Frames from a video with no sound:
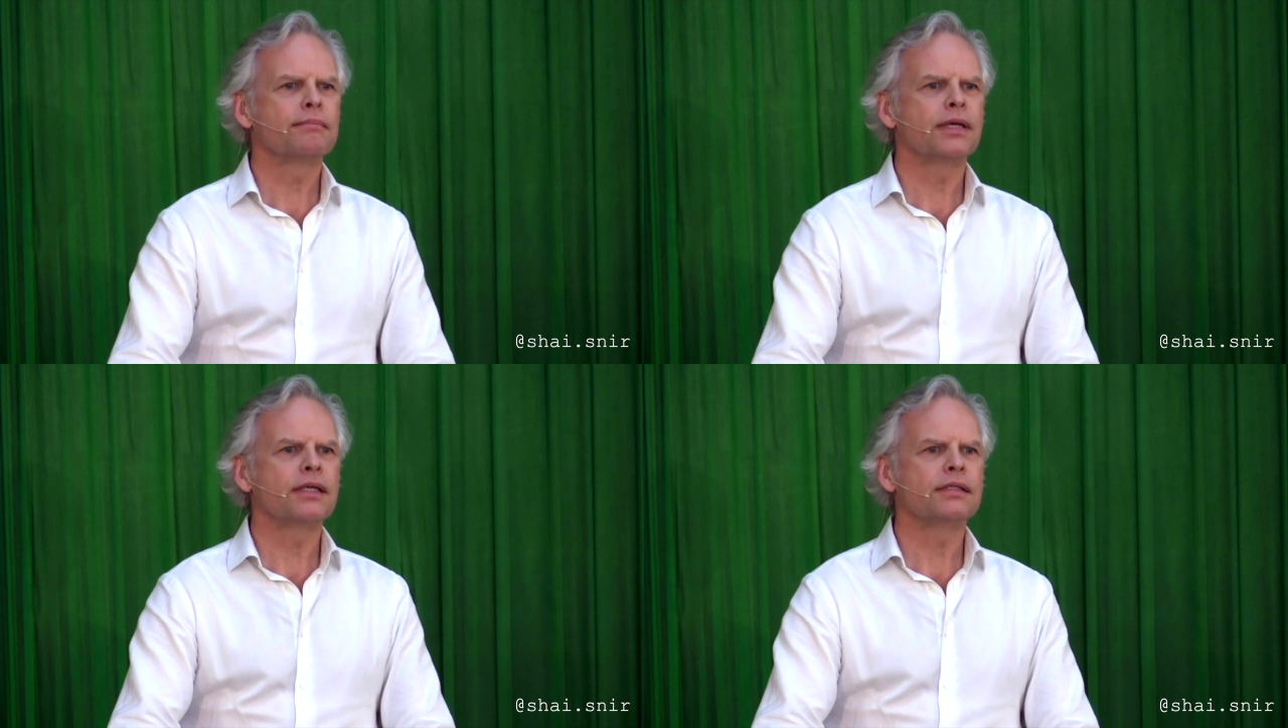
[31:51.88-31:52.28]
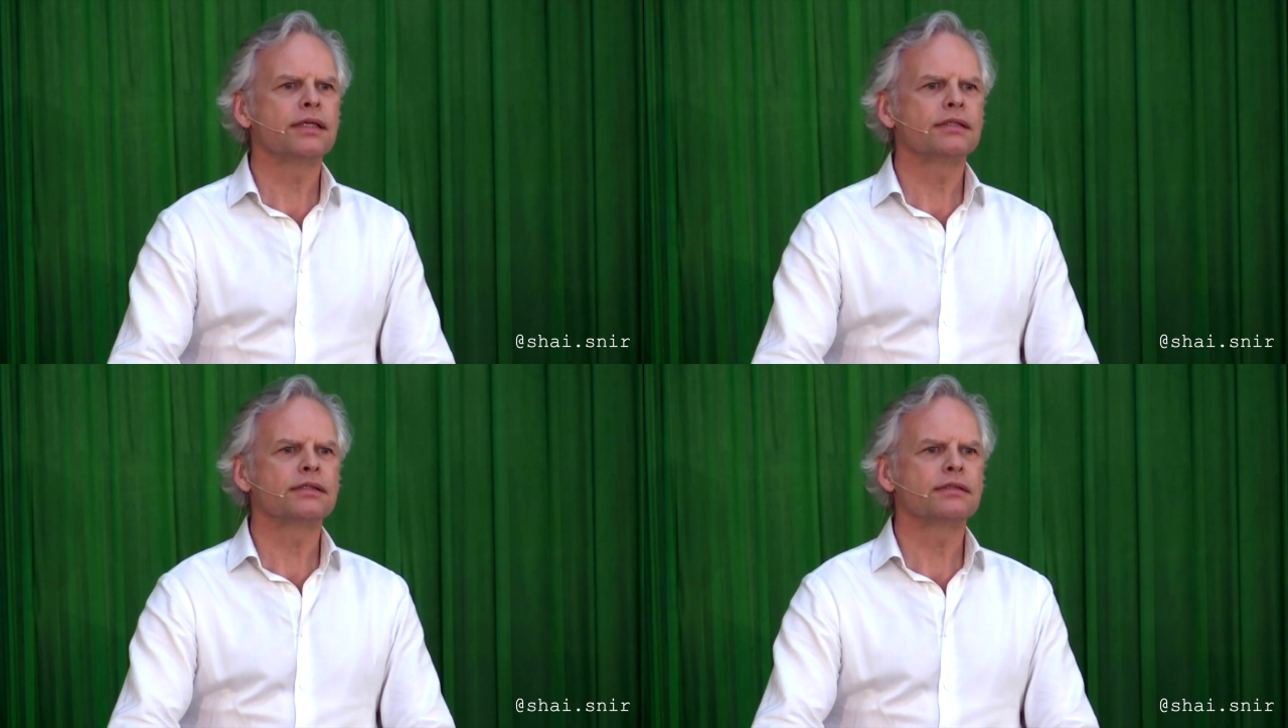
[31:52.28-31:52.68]

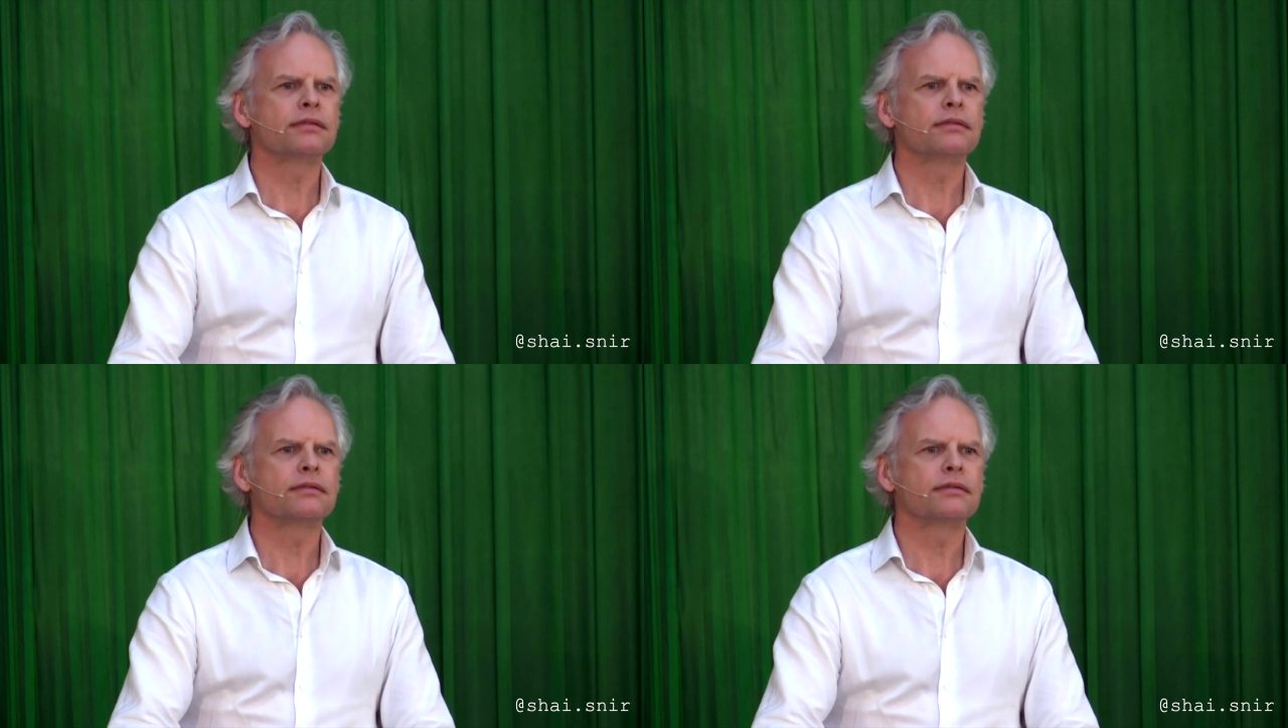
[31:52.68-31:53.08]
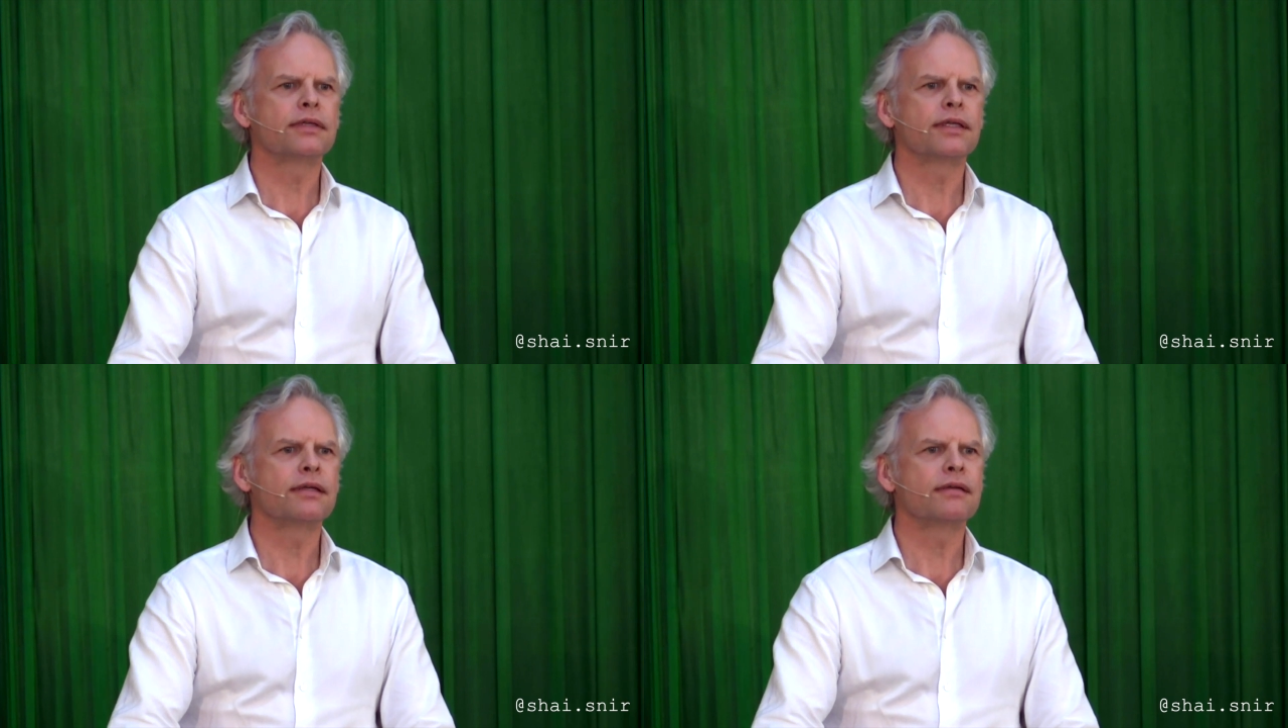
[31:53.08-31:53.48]
meditation
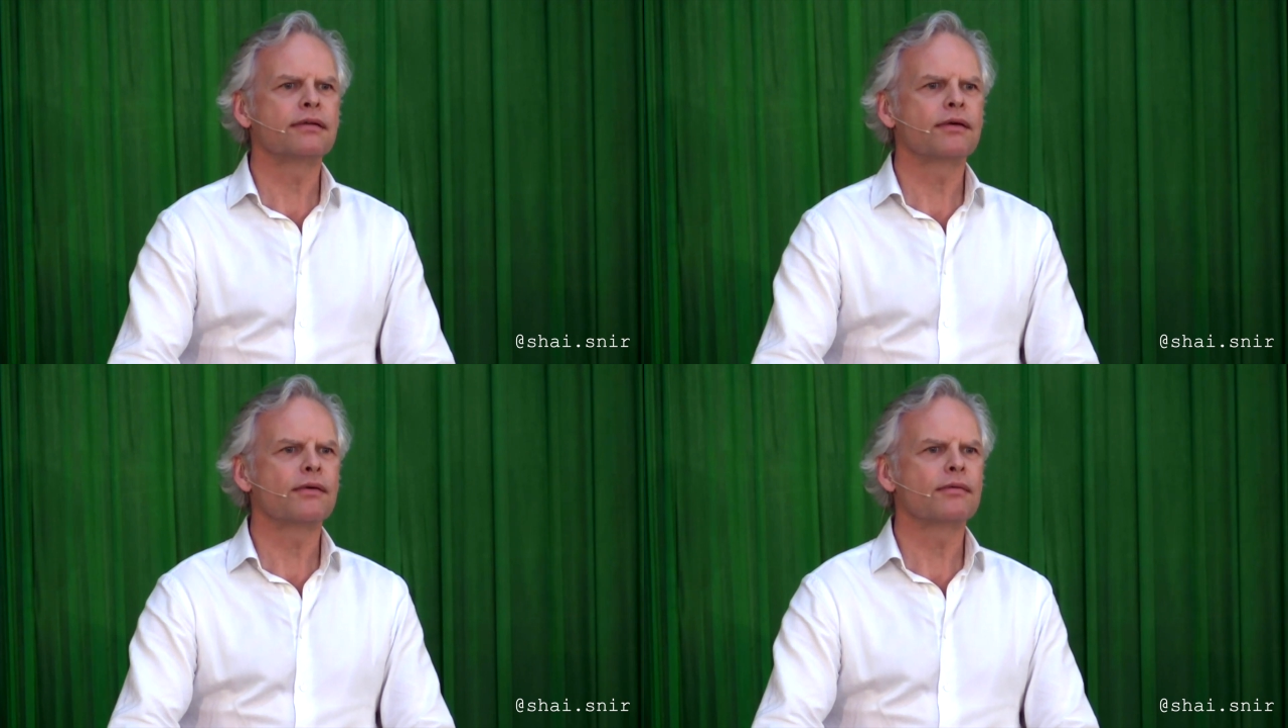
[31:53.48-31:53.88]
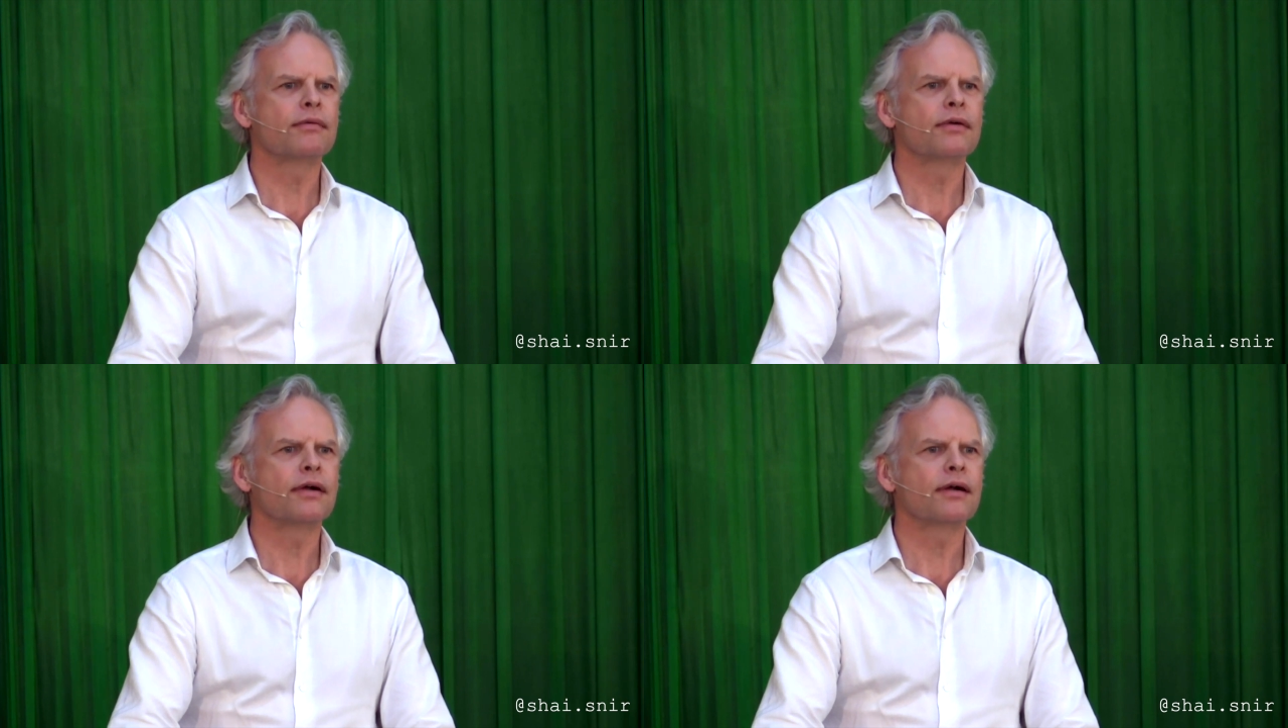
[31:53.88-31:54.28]
and
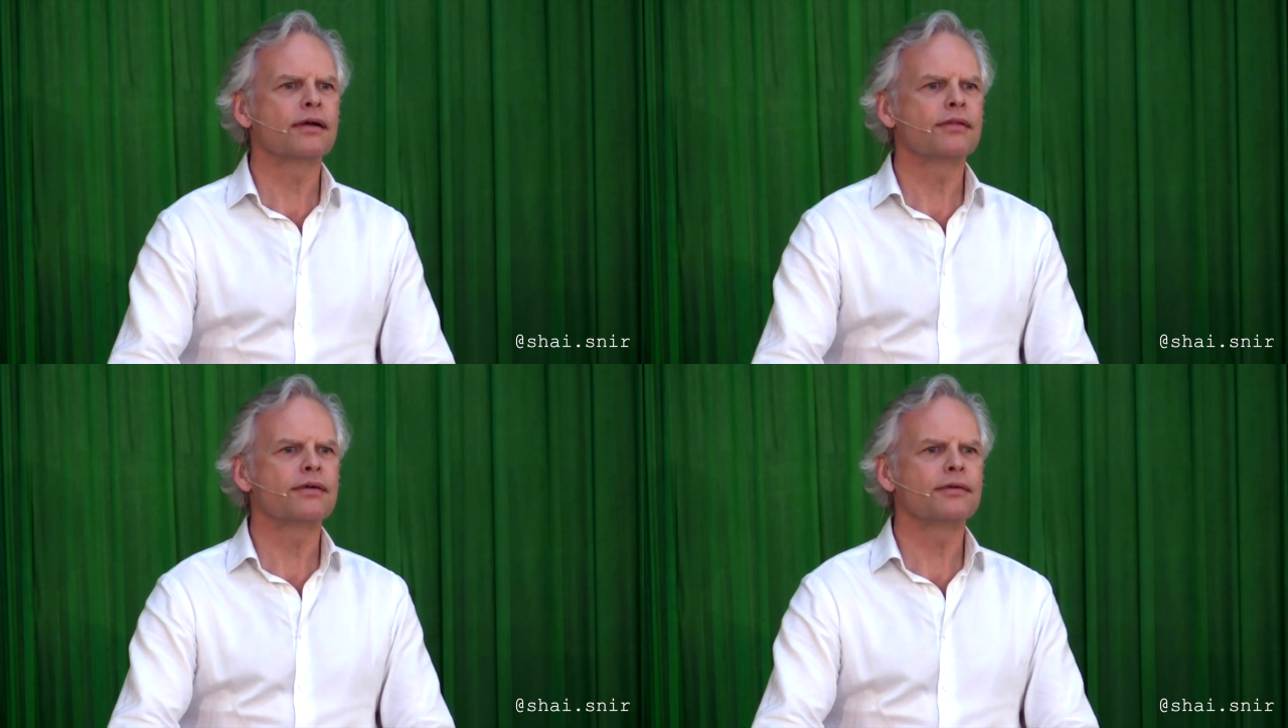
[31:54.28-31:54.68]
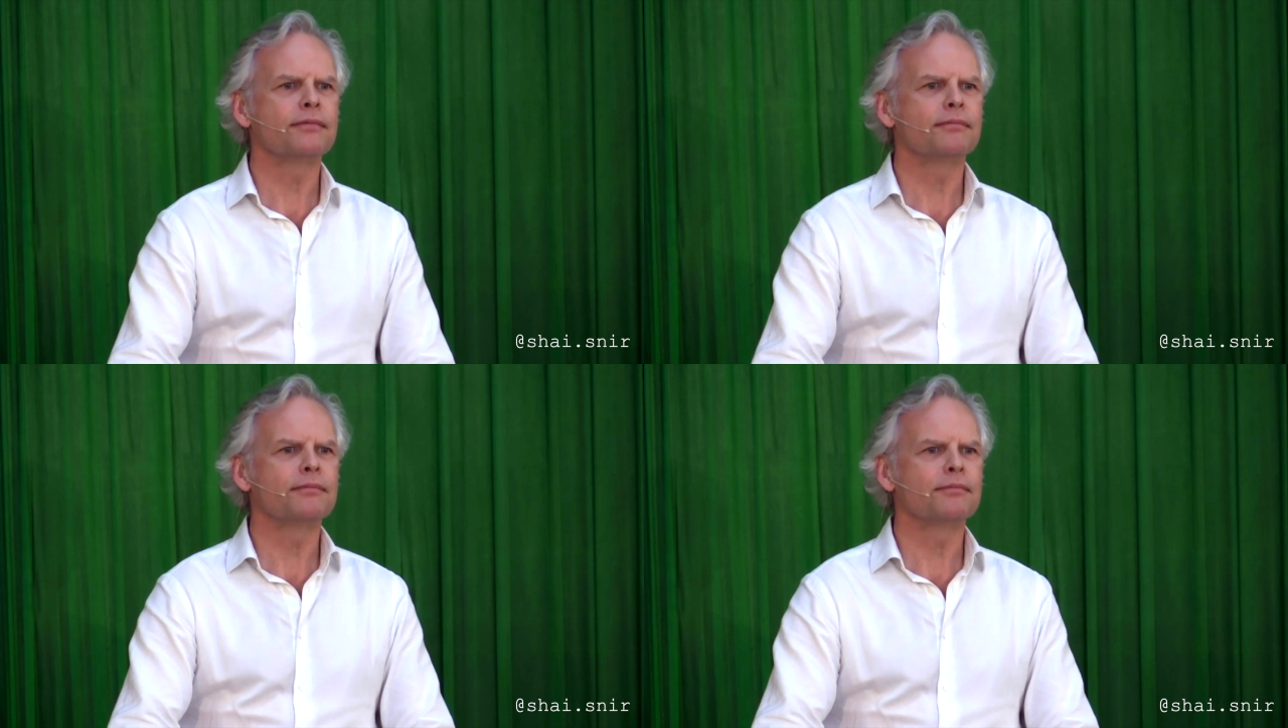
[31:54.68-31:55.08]
no other